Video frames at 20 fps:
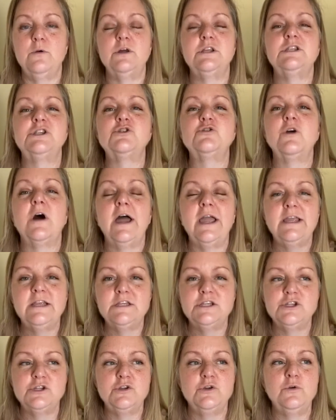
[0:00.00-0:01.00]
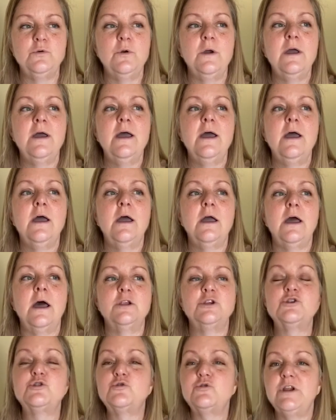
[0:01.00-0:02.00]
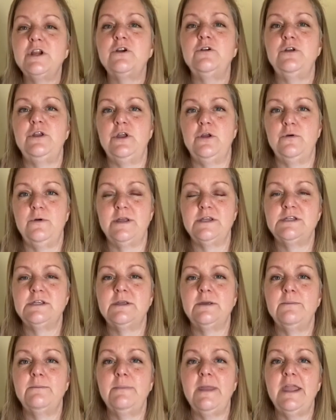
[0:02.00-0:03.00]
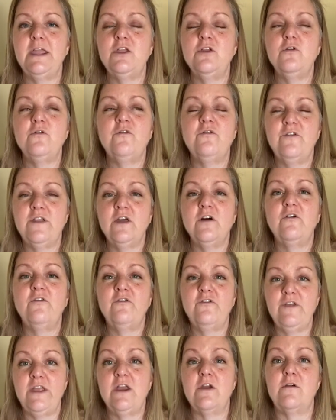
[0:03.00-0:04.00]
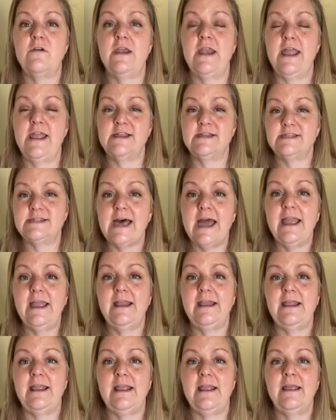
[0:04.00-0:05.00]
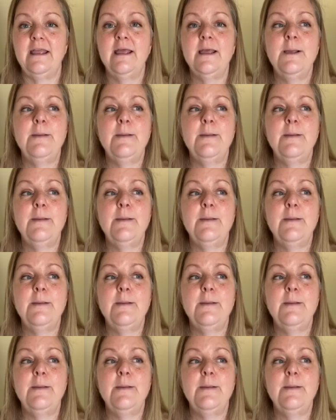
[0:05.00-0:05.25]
It's trying to trigger you and to make you feel fear and anxiety,